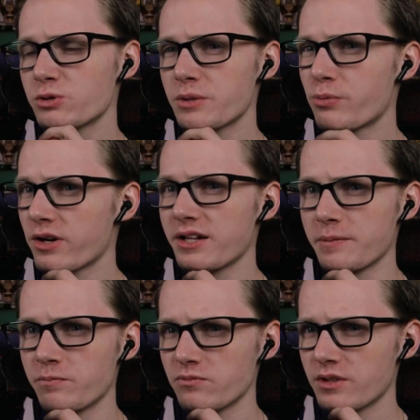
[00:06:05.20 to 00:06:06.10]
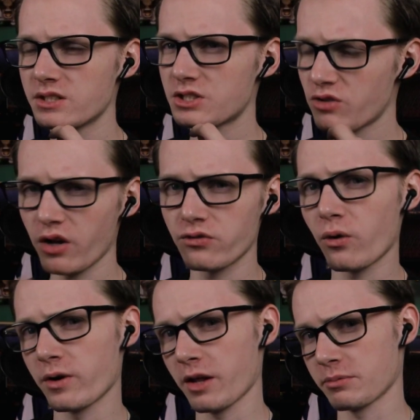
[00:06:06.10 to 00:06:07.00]
was a pretty
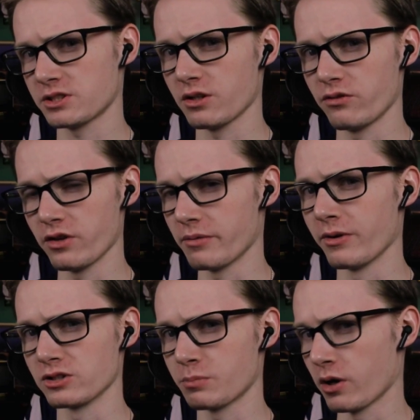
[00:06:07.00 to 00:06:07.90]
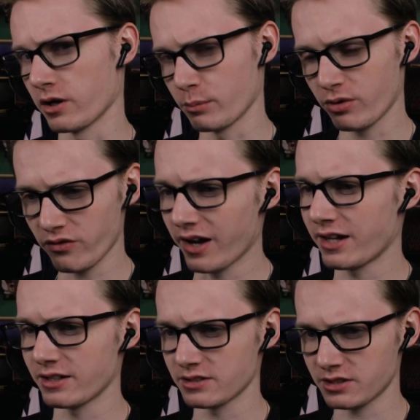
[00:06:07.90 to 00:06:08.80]
straightforward episode for the most part,
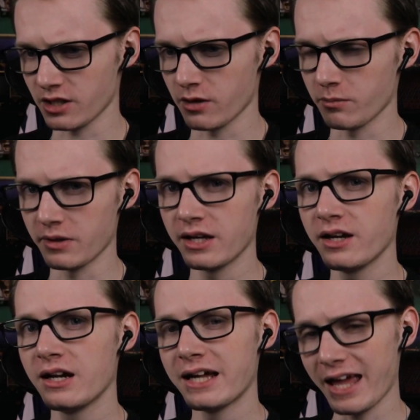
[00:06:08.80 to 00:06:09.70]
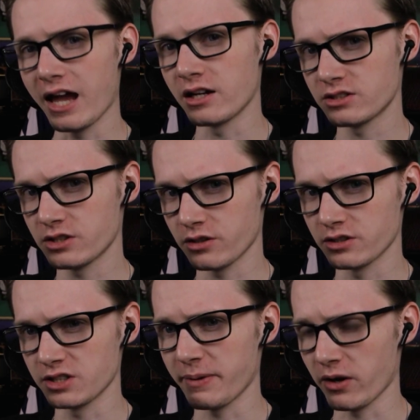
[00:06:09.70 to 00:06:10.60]
providing some
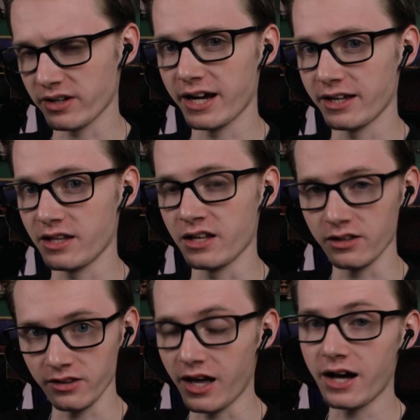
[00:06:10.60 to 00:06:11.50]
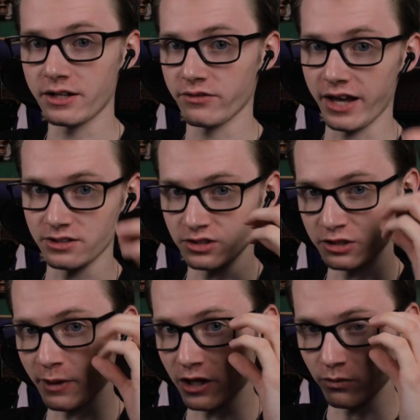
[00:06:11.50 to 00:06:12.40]
answers about Kaiki, a lot of answers
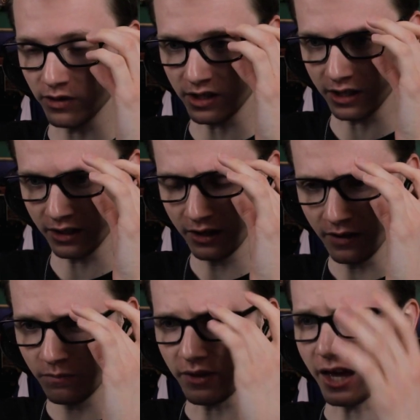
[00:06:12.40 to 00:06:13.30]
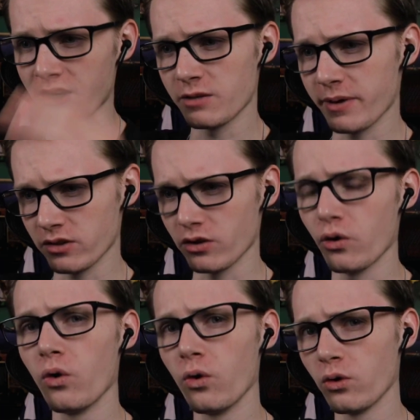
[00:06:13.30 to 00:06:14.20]
about him really, and about the
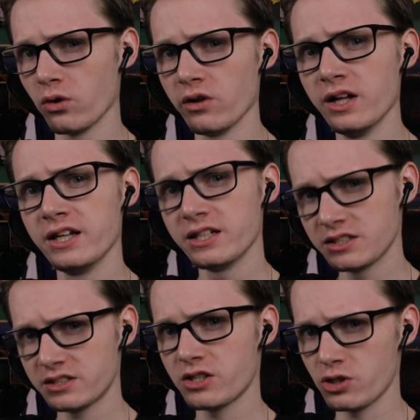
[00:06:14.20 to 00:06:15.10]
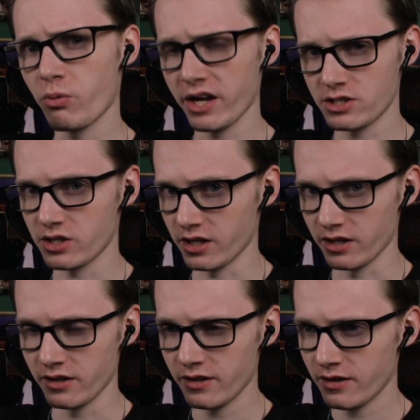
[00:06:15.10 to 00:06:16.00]
whole situation.
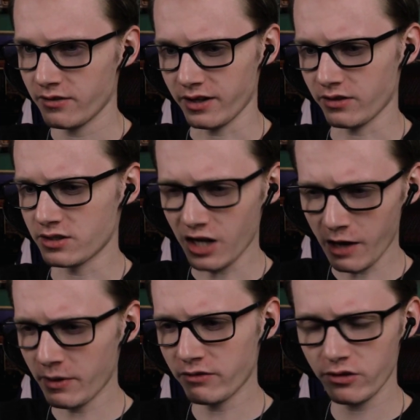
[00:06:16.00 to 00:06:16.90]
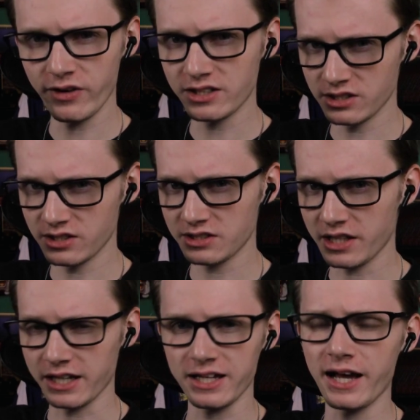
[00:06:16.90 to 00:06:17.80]
Like the timeline of events is just
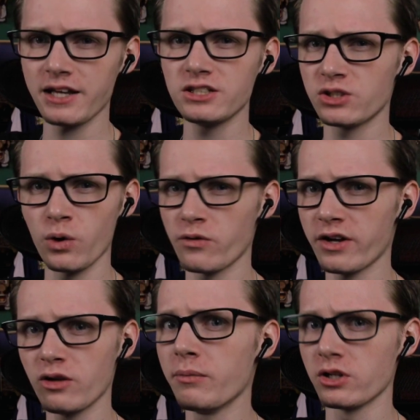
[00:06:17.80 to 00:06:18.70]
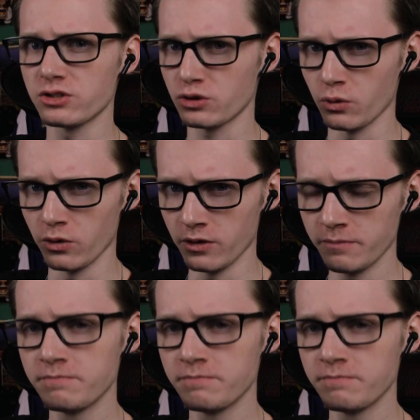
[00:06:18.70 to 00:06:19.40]
that Kaiki's going around the middle school